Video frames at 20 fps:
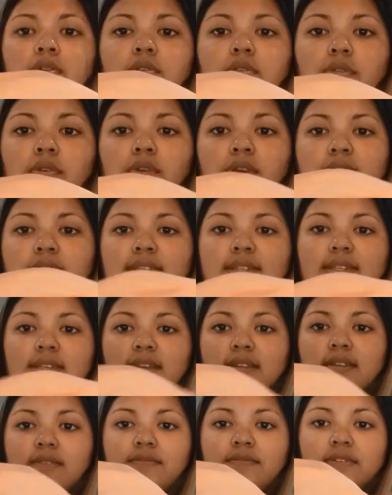So you can
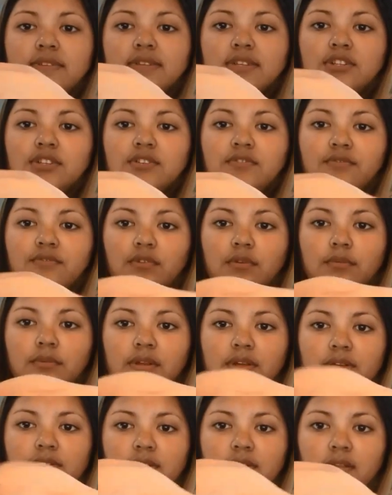see the Physician
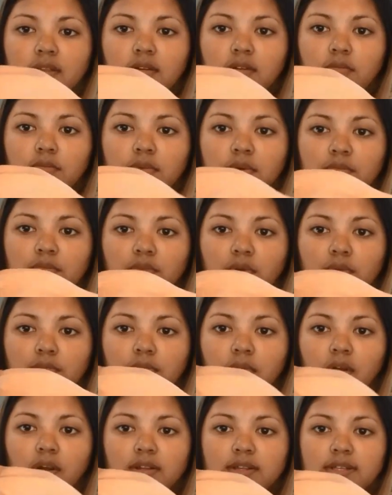Formula is a little bit more
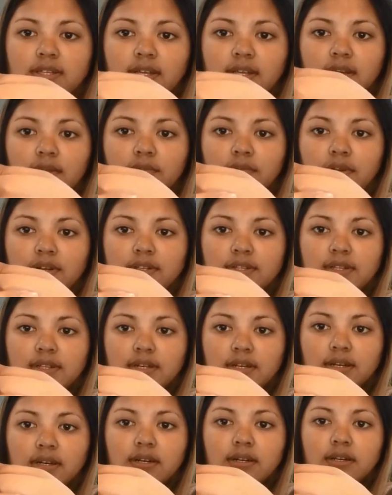bronzy, whereas
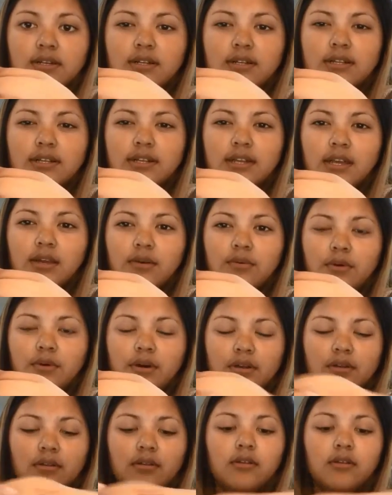the Clinique
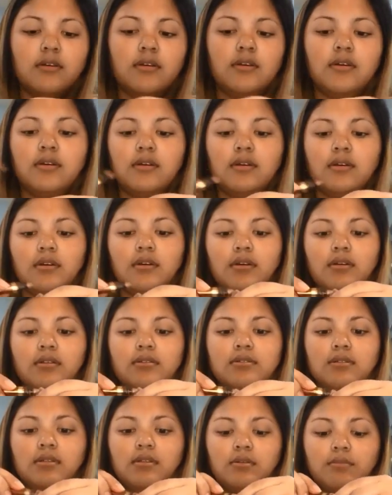one
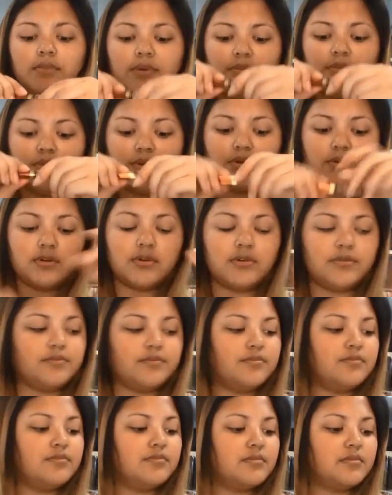is a little bit more
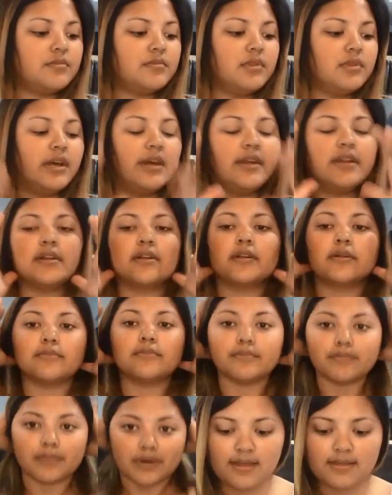lighter.
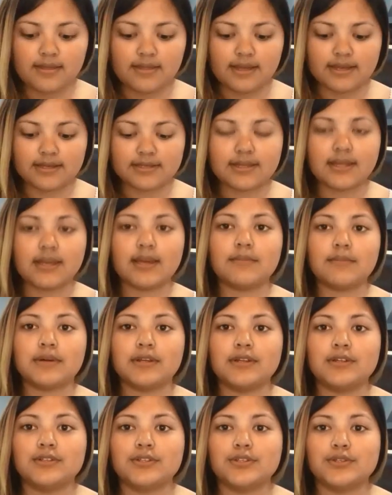Next thing I'm
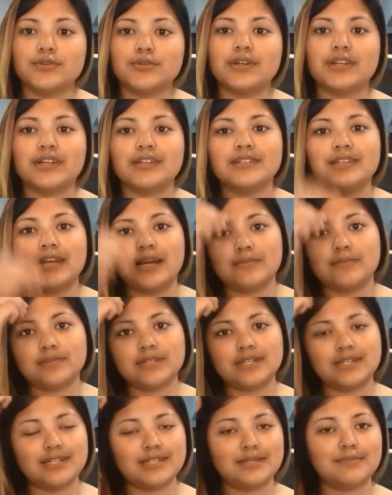gonna do and
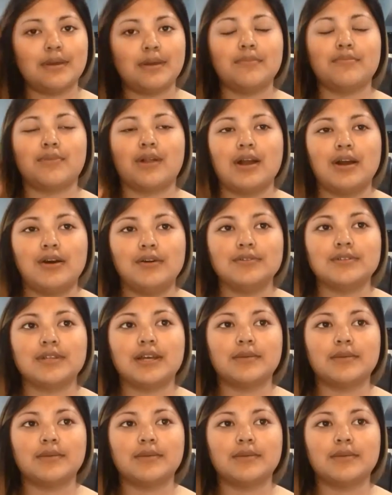attempt is my brows.